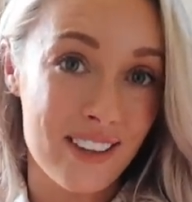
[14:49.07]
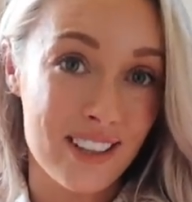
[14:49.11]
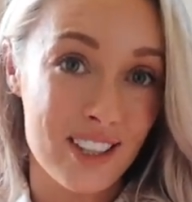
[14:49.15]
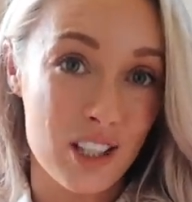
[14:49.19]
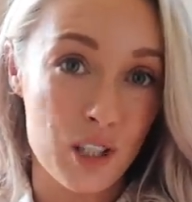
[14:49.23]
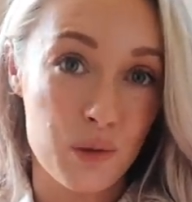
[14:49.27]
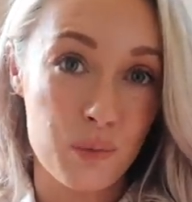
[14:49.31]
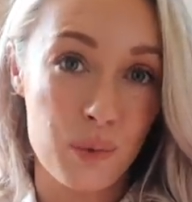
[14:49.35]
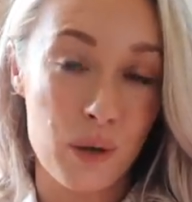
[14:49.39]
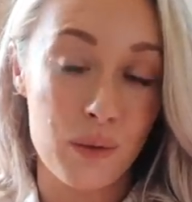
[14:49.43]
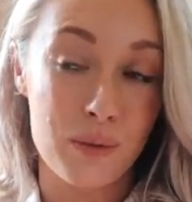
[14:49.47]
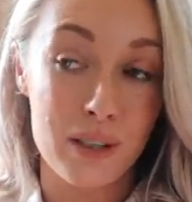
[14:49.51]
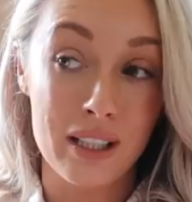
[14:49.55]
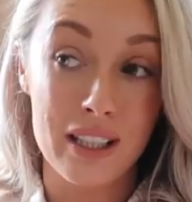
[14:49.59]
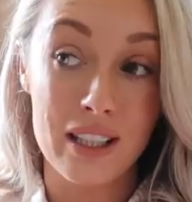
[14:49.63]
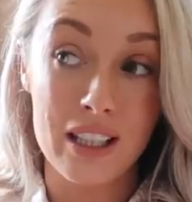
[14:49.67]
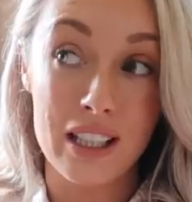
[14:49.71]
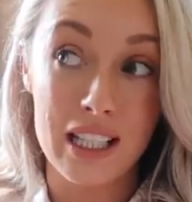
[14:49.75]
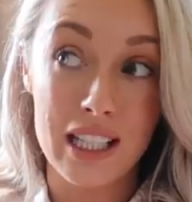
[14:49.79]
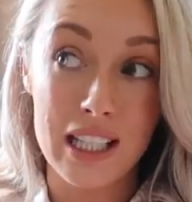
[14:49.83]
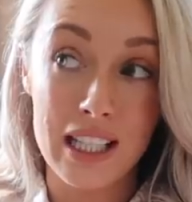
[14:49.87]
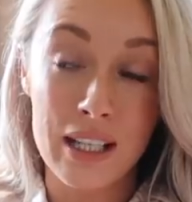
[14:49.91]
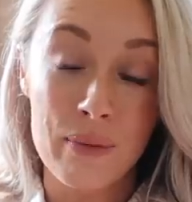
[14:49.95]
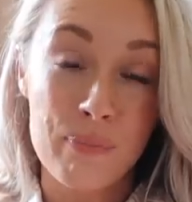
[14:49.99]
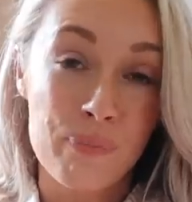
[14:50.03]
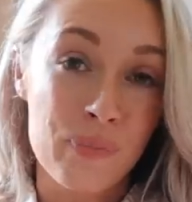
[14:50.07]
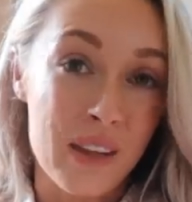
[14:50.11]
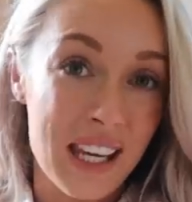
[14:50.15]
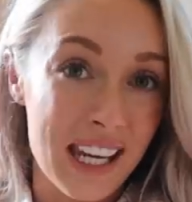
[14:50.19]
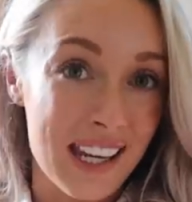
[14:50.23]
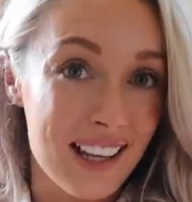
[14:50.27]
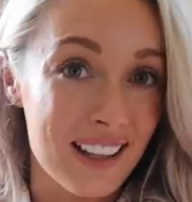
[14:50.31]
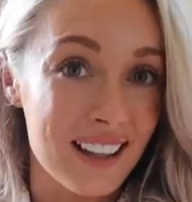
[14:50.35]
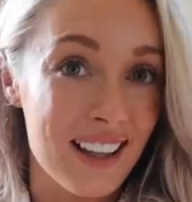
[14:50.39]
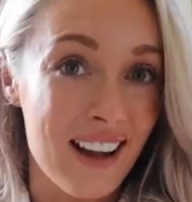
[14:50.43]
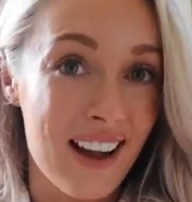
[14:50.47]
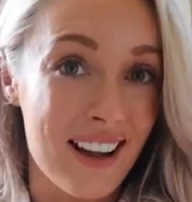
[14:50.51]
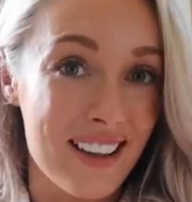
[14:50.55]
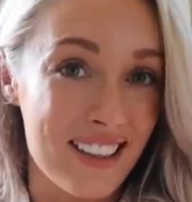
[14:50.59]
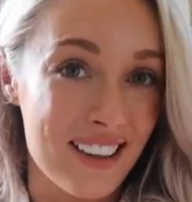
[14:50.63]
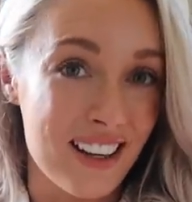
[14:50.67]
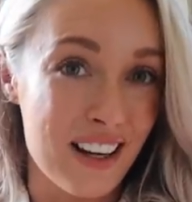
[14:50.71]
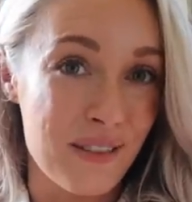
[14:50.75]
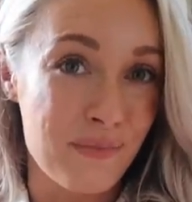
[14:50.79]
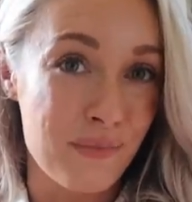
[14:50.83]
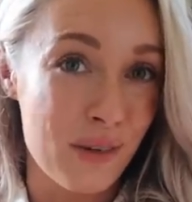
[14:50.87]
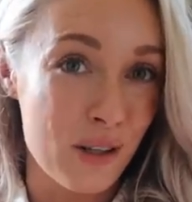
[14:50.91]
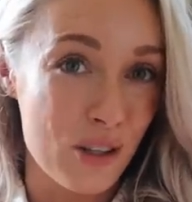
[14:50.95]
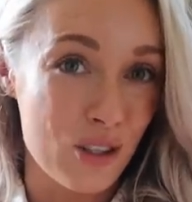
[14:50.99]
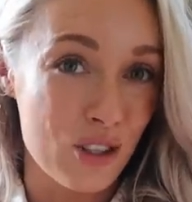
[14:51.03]
This is probably the heel height that
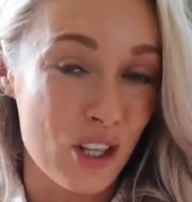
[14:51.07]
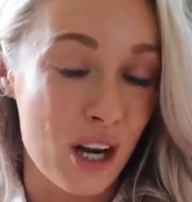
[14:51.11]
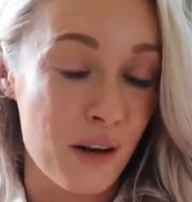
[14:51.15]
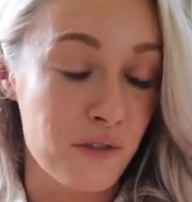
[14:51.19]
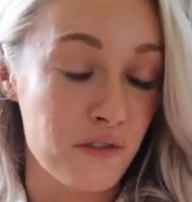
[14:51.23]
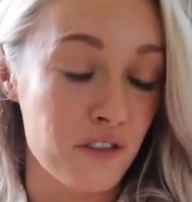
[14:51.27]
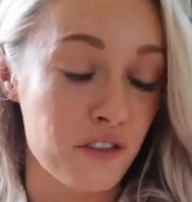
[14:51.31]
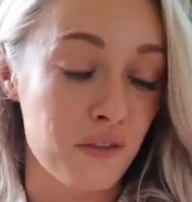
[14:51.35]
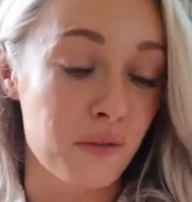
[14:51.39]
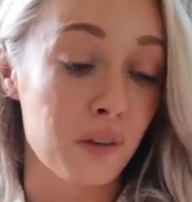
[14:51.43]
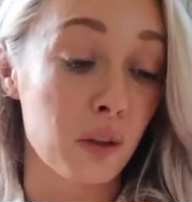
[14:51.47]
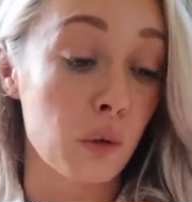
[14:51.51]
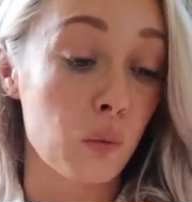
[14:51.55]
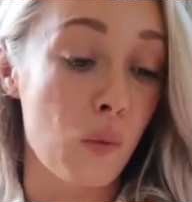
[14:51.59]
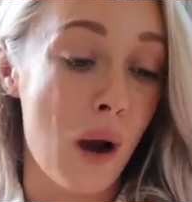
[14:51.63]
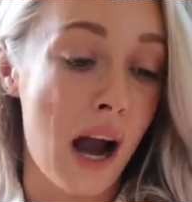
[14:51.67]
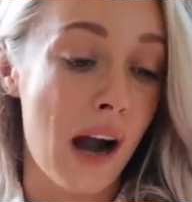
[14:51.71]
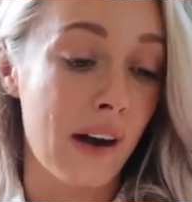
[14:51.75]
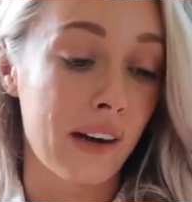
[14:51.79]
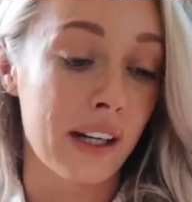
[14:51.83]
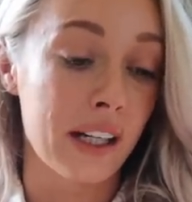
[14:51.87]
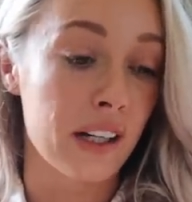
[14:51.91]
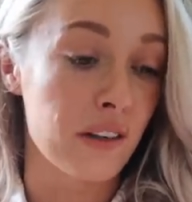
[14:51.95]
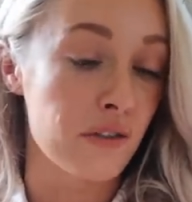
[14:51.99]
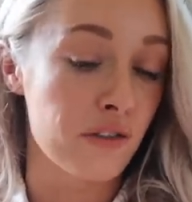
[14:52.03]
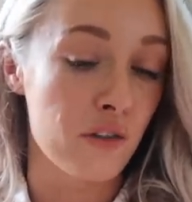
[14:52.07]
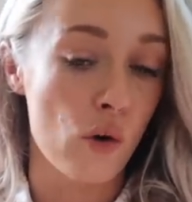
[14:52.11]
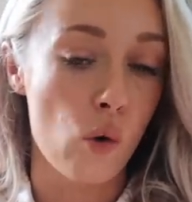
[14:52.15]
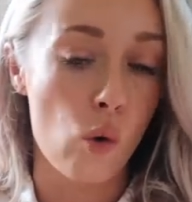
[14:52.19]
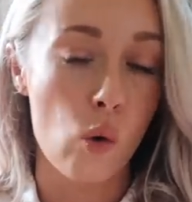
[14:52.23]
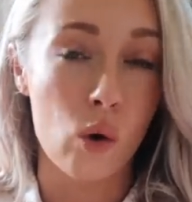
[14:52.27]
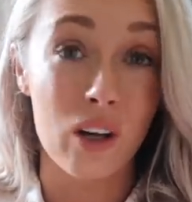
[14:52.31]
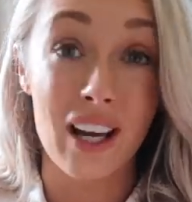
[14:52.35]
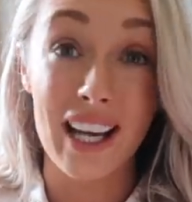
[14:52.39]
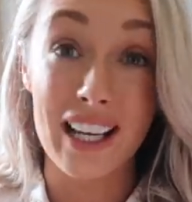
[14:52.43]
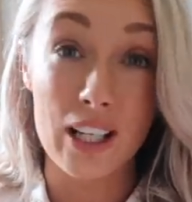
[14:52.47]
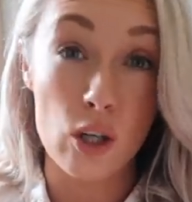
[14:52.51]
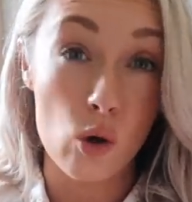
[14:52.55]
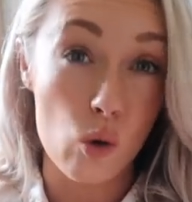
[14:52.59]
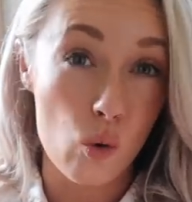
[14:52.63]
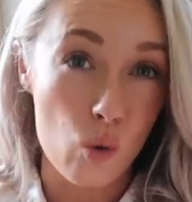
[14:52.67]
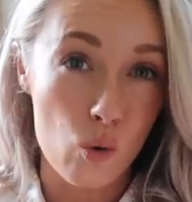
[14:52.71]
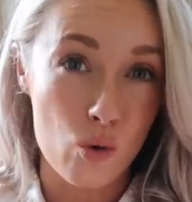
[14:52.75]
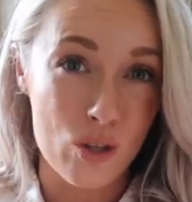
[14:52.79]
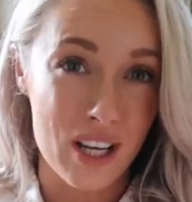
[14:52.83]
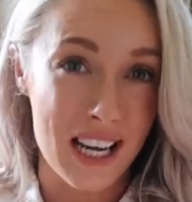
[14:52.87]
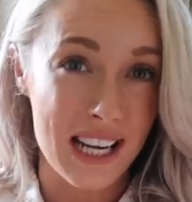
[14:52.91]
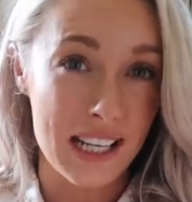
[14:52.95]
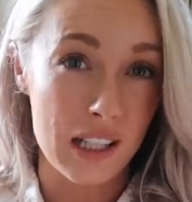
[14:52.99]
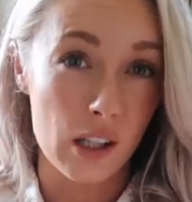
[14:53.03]
I'm most comfortable wearing for like
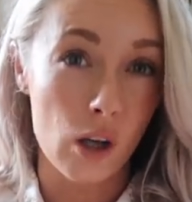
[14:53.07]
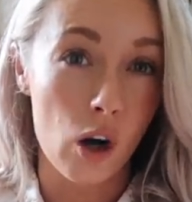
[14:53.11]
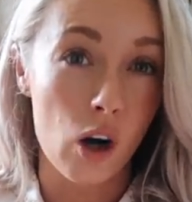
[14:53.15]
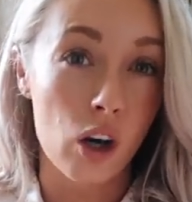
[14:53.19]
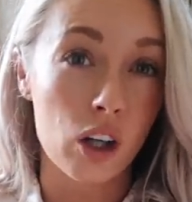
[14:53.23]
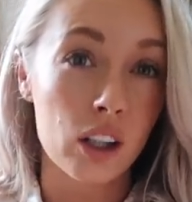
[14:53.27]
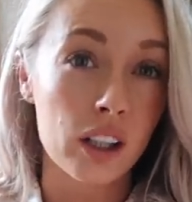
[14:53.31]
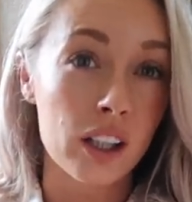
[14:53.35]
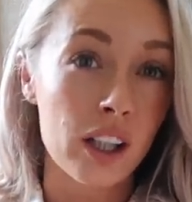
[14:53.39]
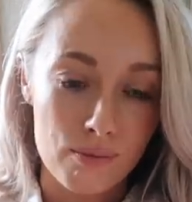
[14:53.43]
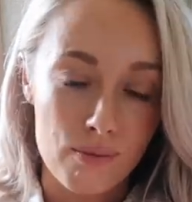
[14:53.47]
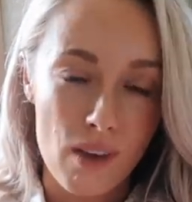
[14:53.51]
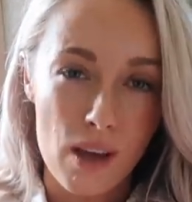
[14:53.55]
all day long.